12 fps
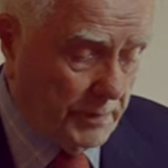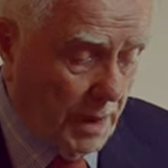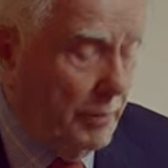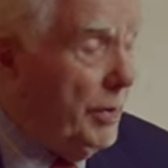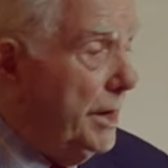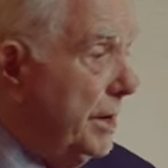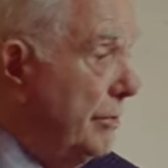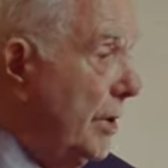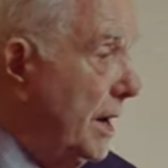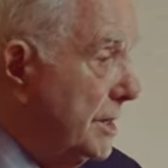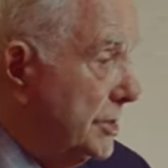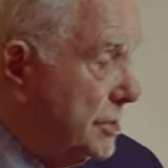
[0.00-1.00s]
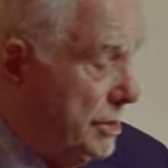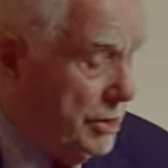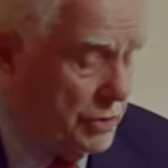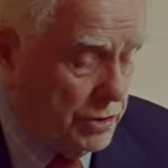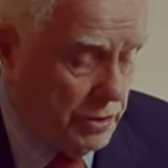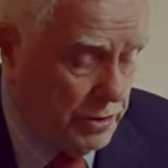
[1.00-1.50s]
And when he writes to
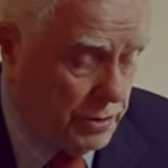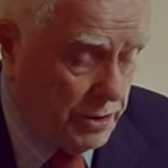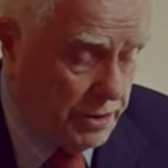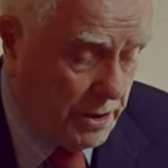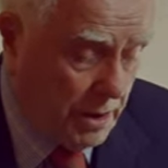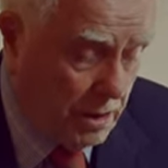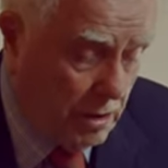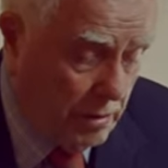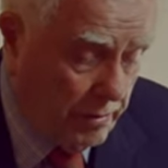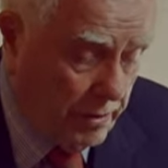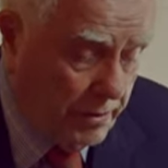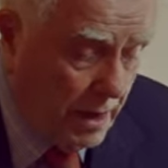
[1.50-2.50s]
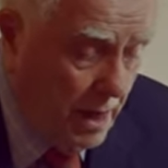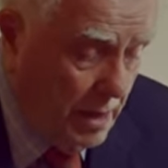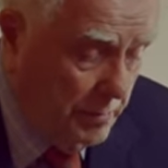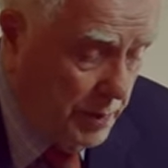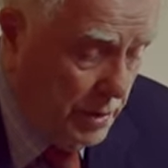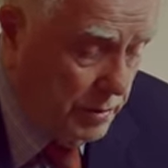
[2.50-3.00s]
the churches in Corinth,
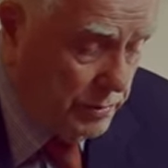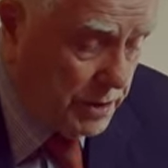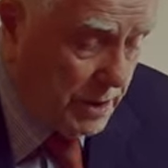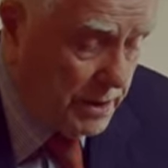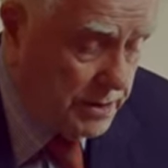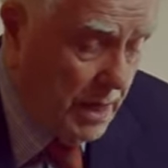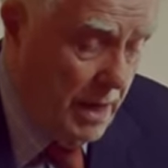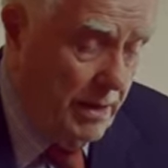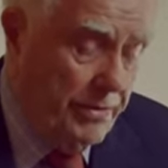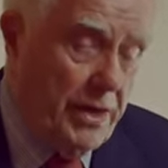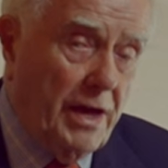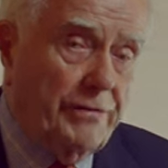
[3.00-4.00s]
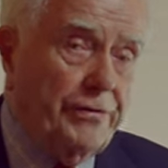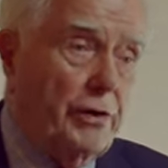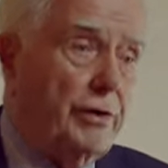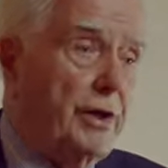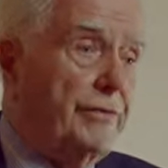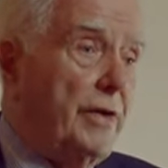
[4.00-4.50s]
Paul says,
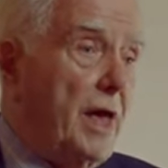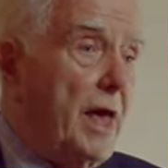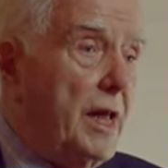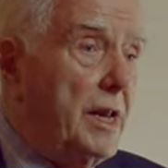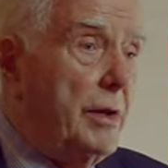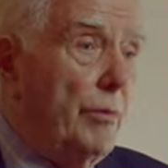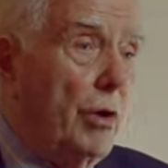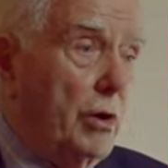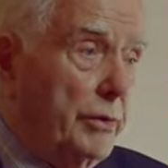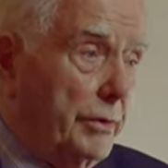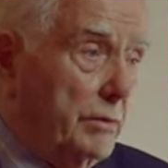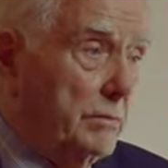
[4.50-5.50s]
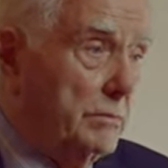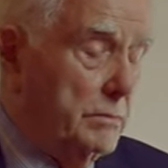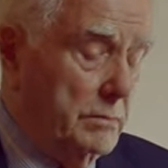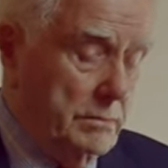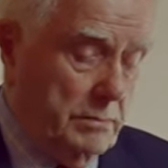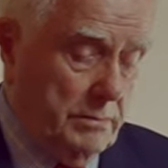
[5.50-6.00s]
therefore, if anyone
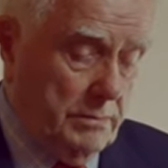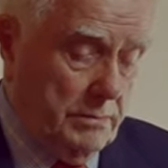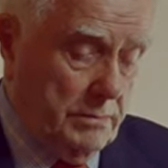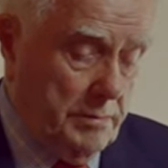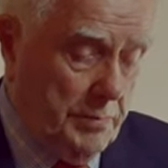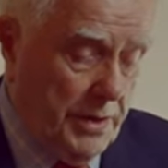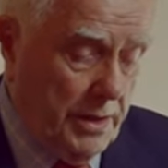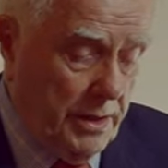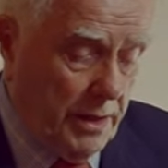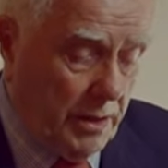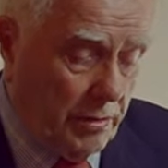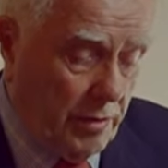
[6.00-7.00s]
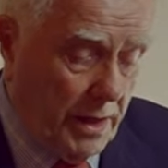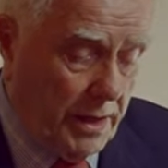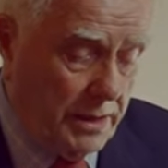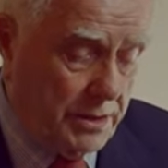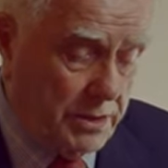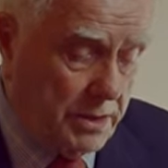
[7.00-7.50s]
be in
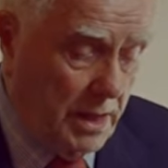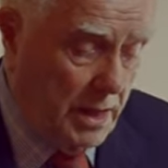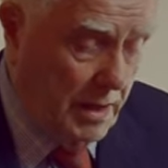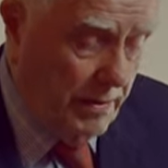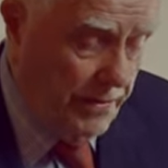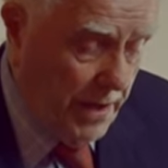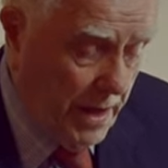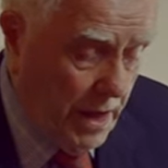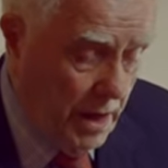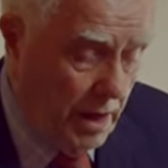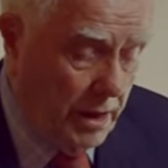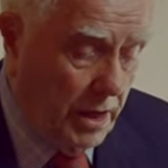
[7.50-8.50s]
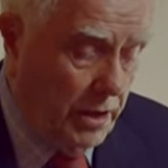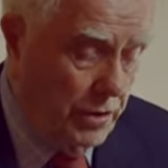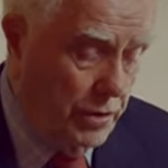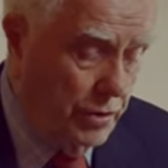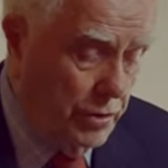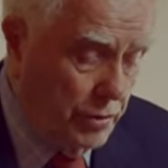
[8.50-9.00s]
Christ, They are a
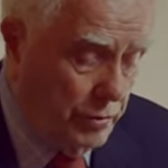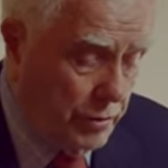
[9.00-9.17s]
new